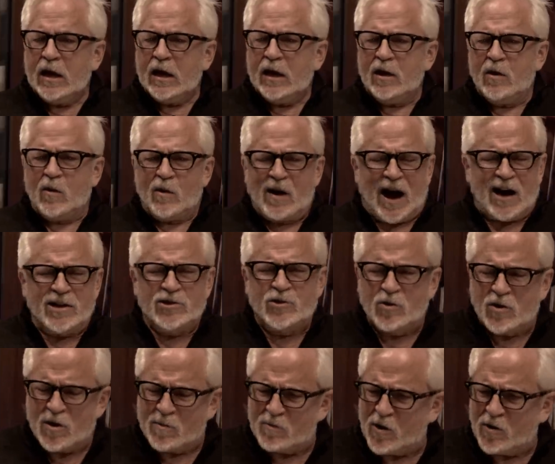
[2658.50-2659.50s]
you know, guys who
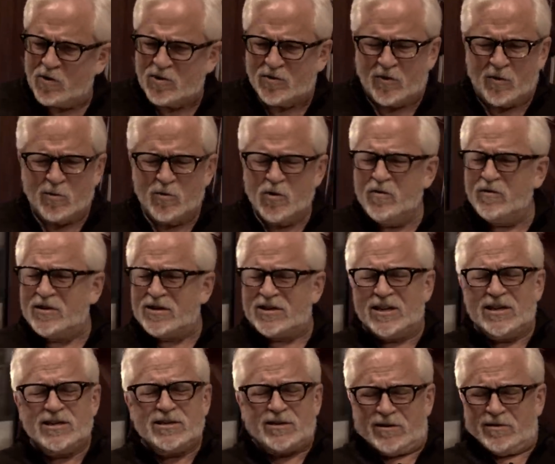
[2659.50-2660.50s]
compose for movies,
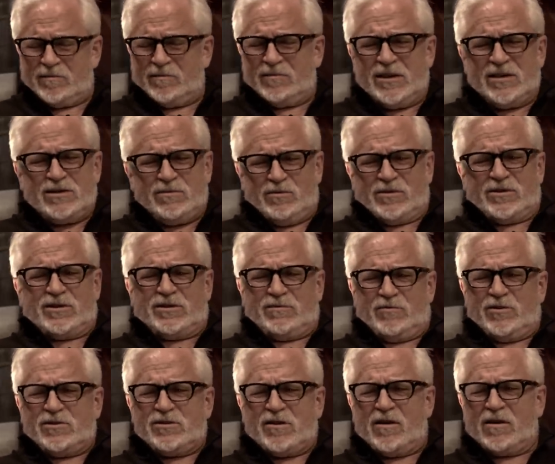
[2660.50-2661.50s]
these are, this was,
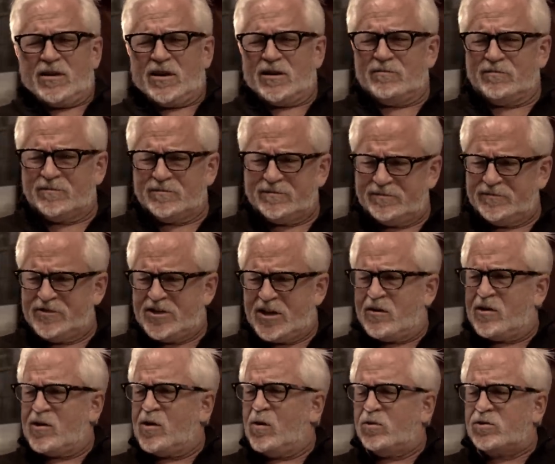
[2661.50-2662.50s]
we're talking
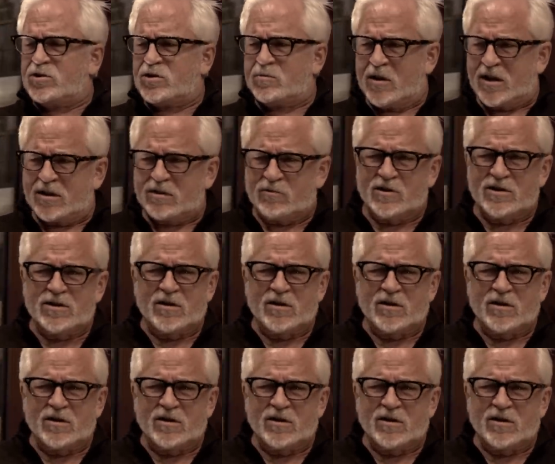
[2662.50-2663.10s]
Jerry Goldsmith, we're